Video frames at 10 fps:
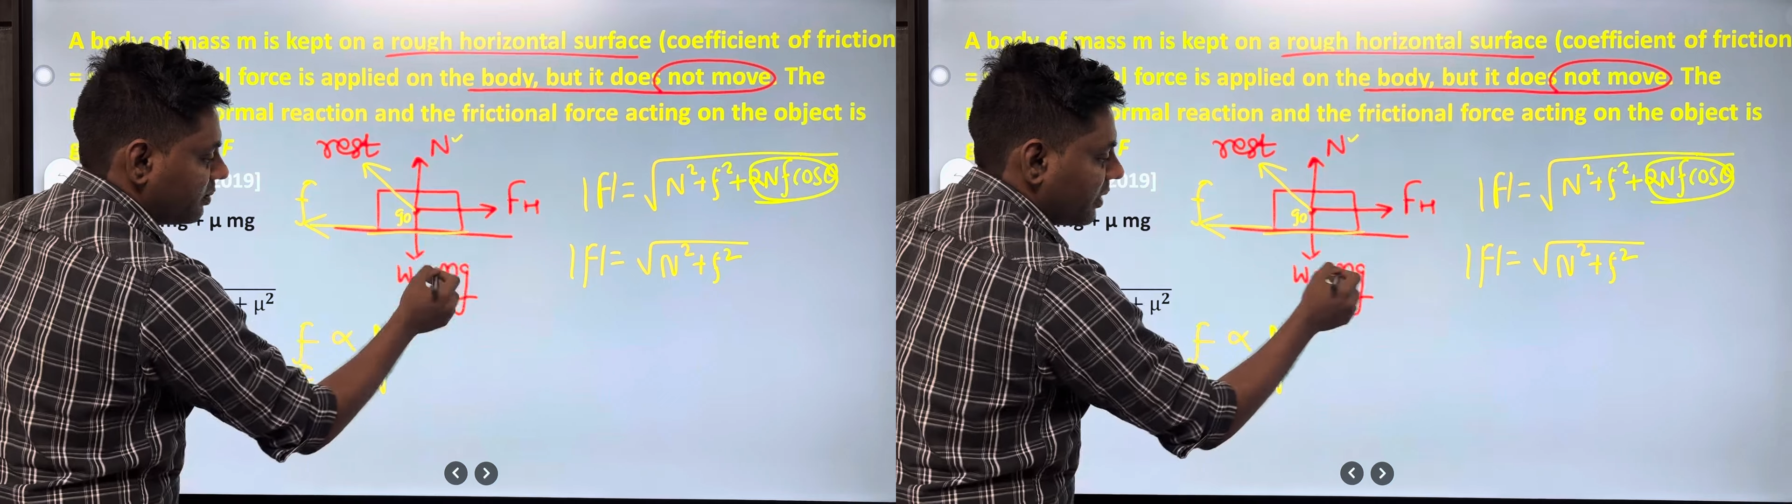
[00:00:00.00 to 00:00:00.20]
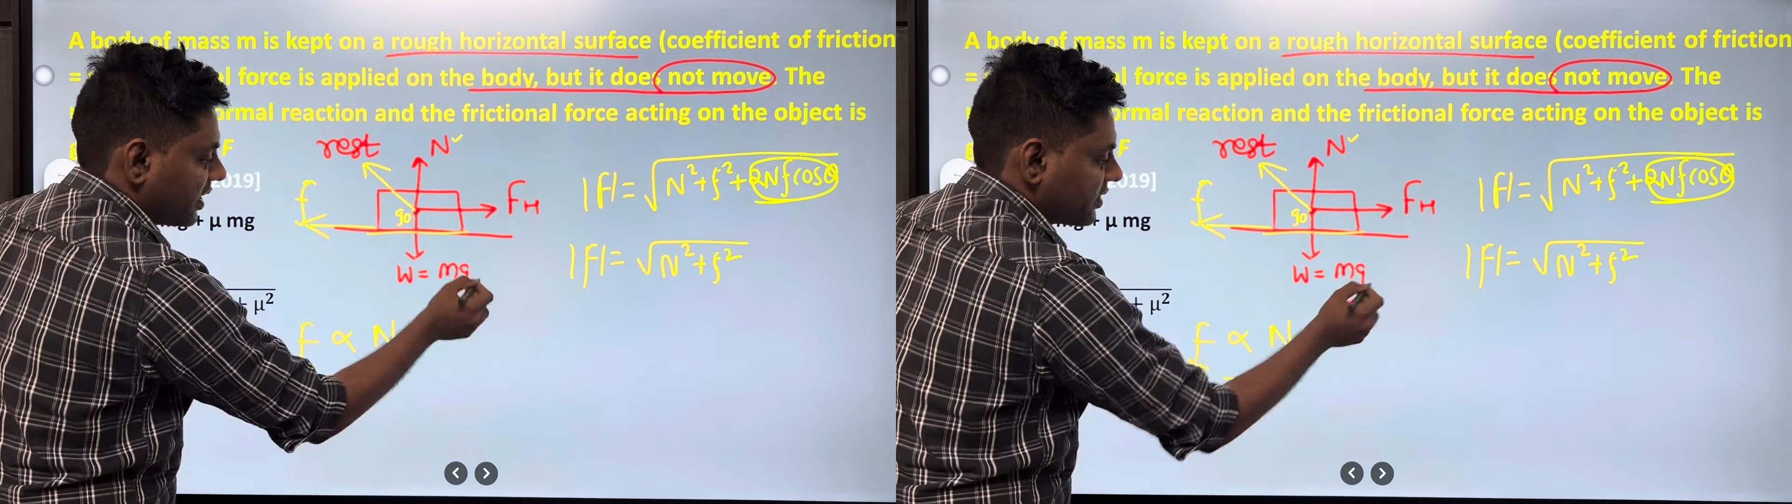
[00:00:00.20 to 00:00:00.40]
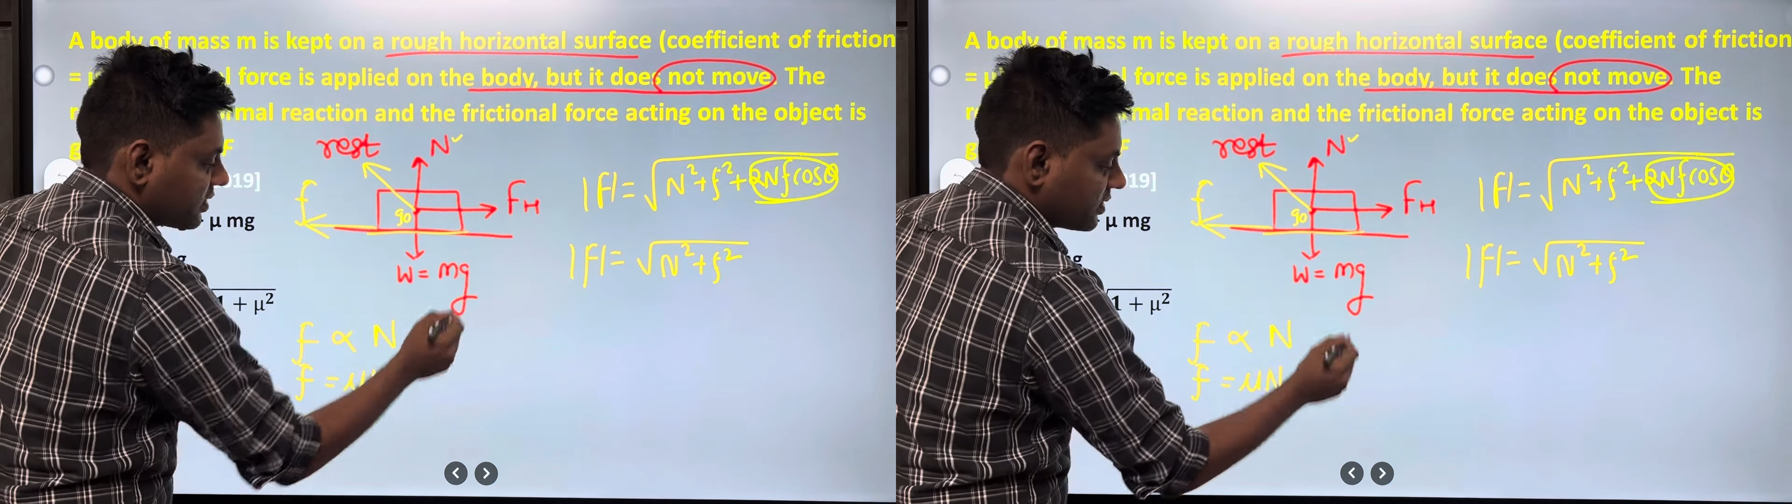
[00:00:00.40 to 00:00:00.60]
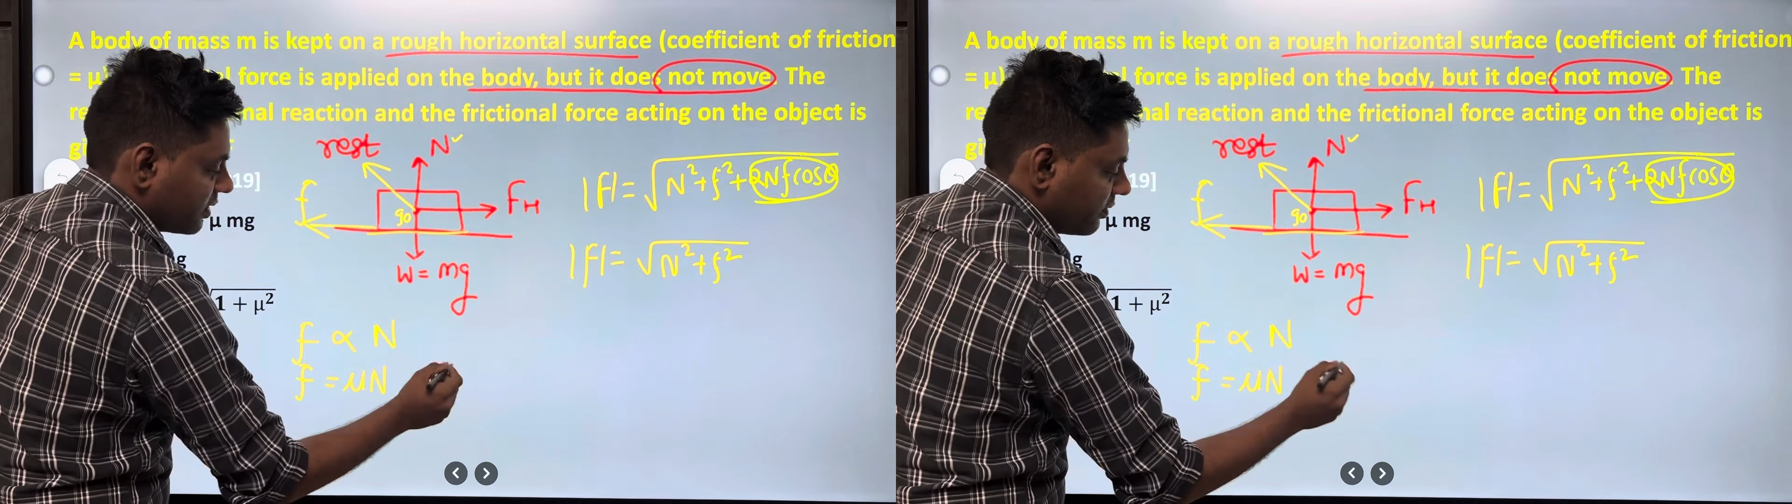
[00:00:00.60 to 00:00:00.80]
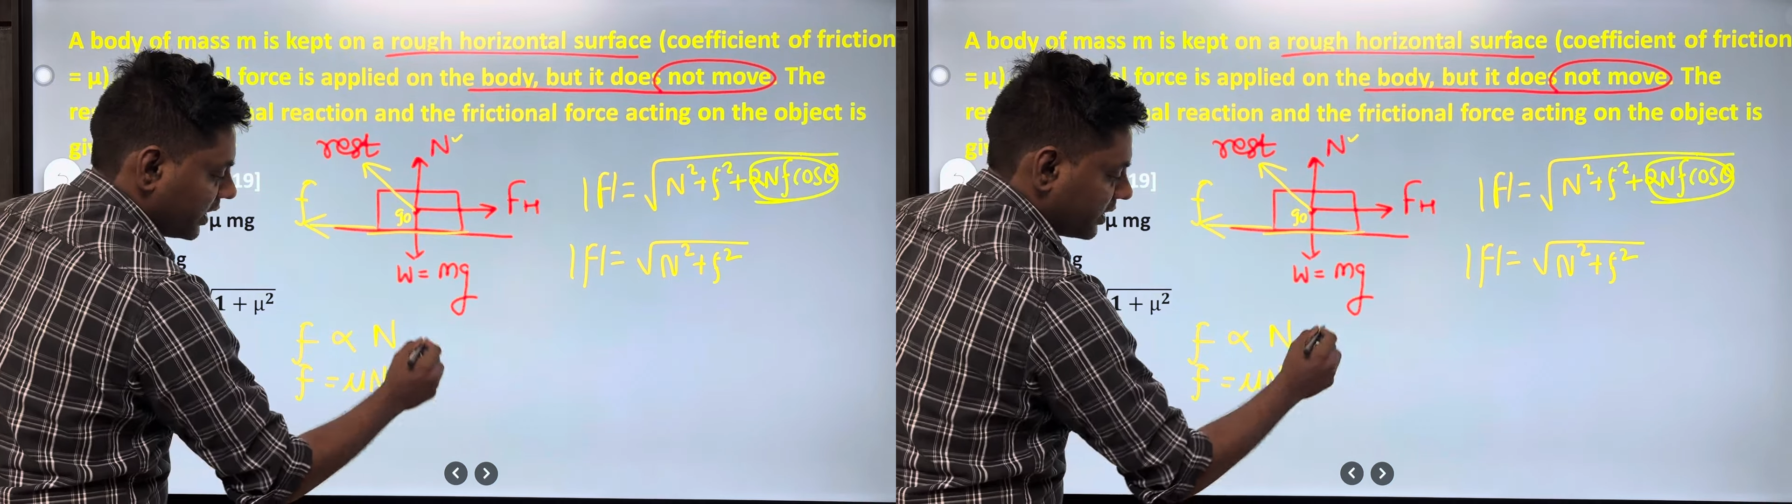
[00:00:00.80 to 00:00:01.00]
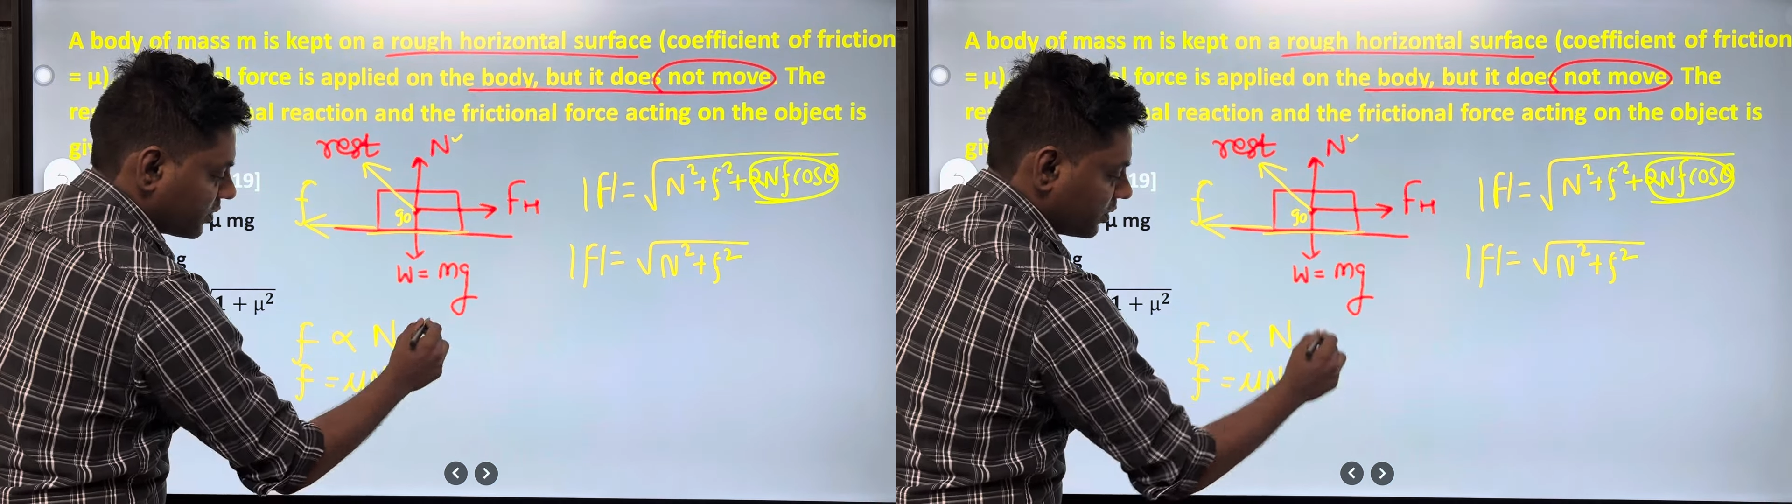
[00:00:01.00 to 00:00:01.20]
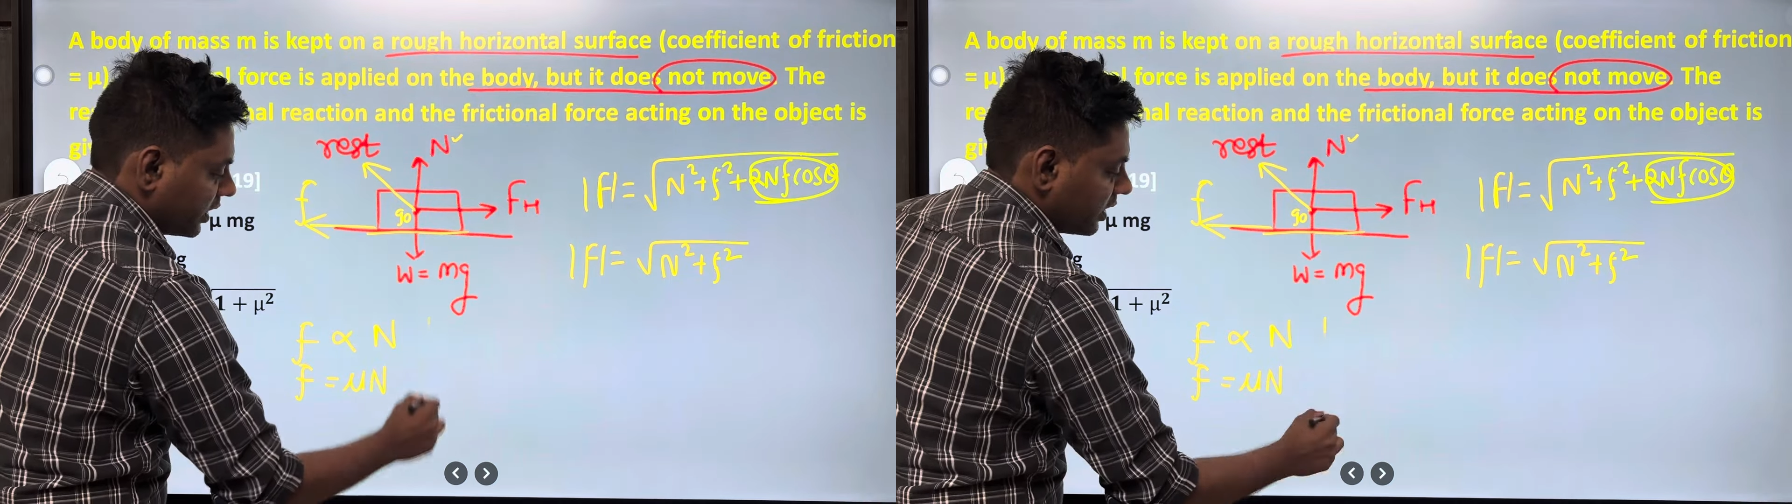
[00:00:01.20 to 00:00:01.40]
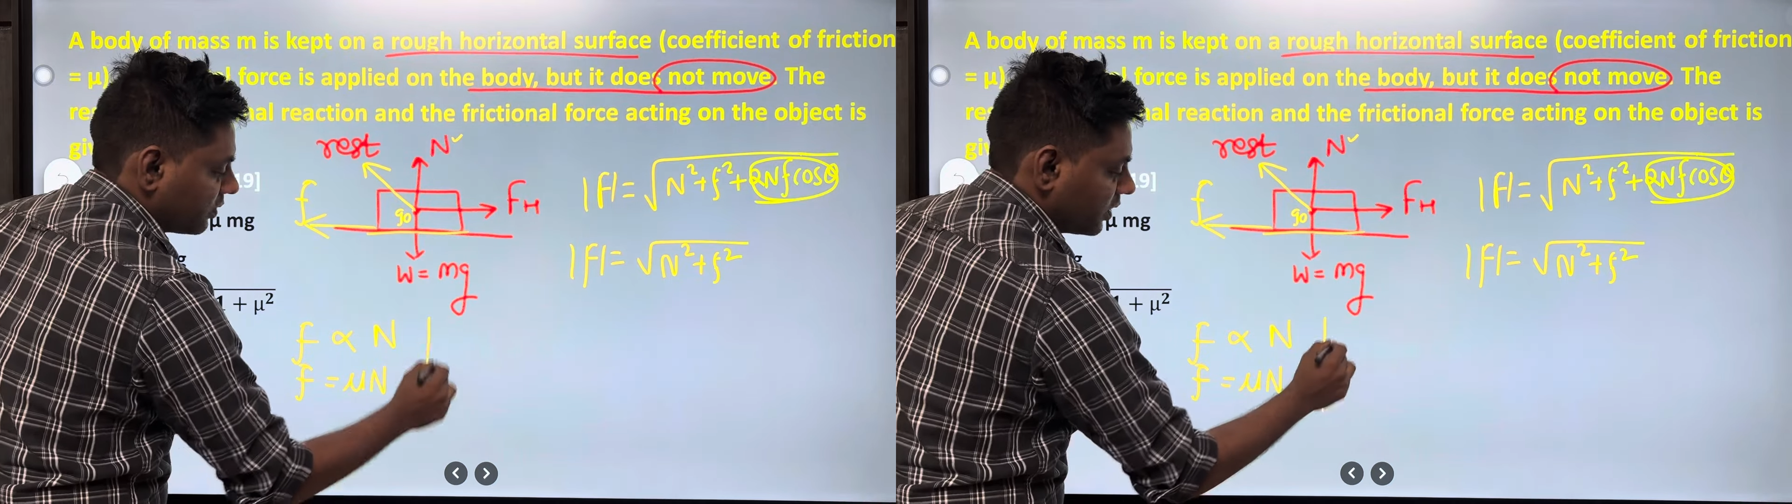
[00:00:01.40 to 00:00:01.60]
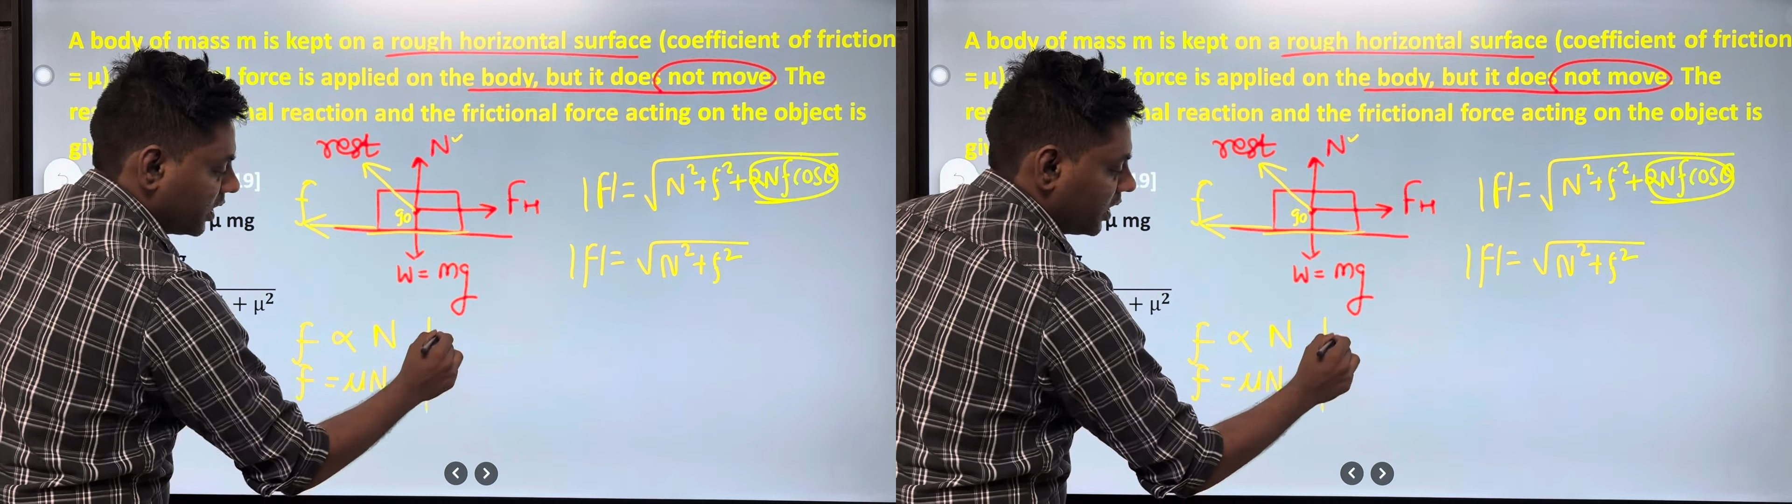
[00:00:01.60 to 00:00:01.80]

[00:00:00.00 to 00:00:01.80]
balances the weight. So therefore